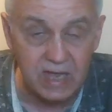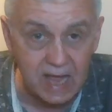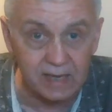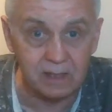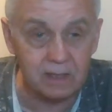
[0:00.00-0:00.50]

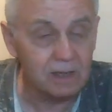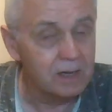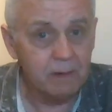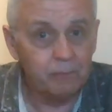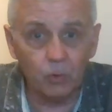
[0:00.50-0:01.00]
end.
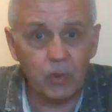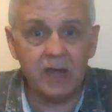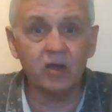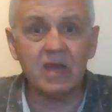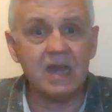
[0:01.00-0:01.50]
But they're
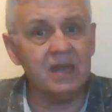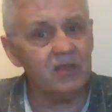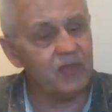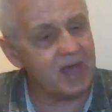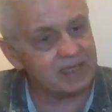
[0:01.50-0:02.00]
not getting
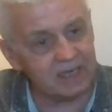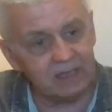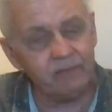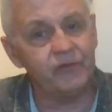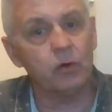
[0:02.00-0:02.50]
it. They're
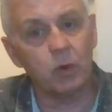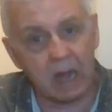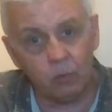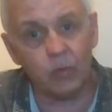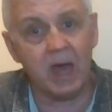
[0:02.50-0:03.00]
sending folk
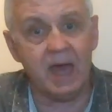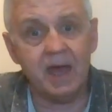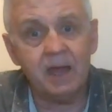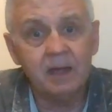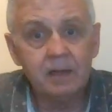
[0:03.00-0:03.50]
out
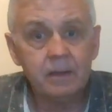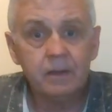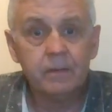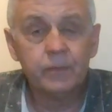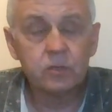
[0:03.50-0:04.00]
there
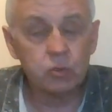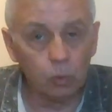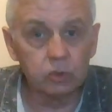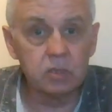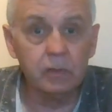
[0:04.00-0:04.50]
to
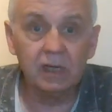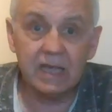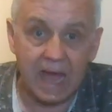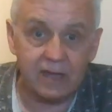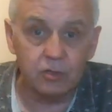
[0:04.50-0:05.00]
ultimately
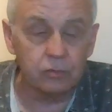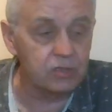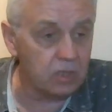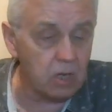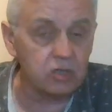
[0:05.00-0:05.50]
get done, to
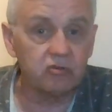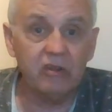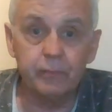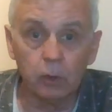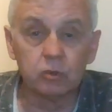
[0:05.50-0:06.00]
cause grief,
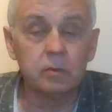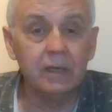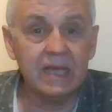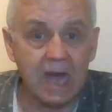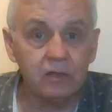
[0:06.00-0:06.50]
but
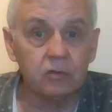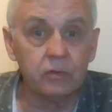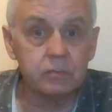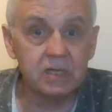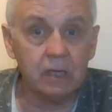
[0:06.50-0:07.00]
ultimately get done
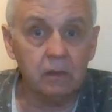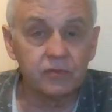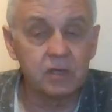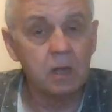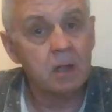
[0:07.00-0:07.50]
themselves.
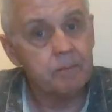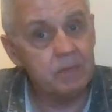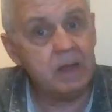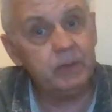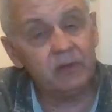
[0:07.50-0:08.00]

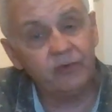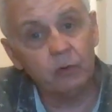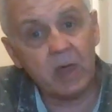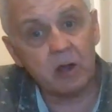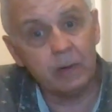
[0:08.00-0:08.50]
Maybe the folk
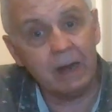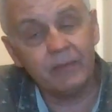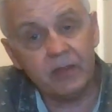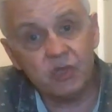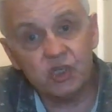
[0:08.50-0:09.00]
that are going out
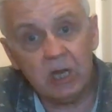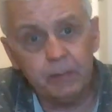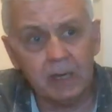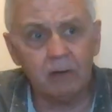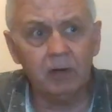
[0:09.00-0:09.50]
there, the sheep are
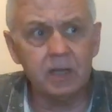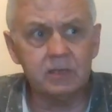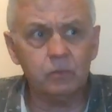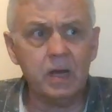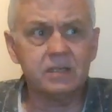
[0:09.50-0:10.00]
now realizing,
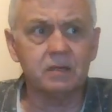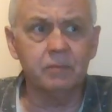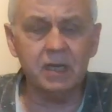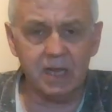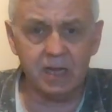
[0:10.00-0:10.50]
wait a
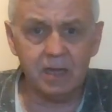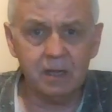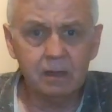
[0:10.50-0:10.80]
minute,